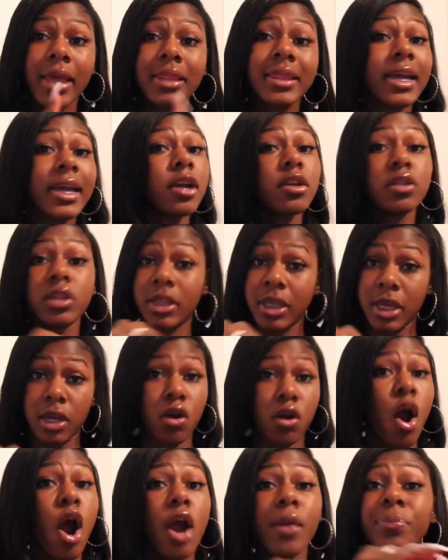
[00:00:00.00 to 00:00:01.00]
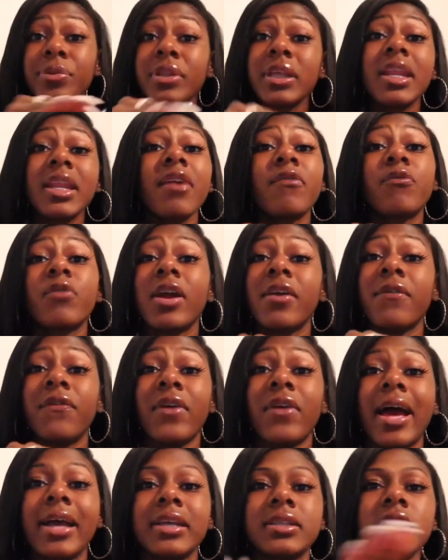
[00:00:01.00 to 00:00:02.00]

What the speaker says: There are plenty of red flags.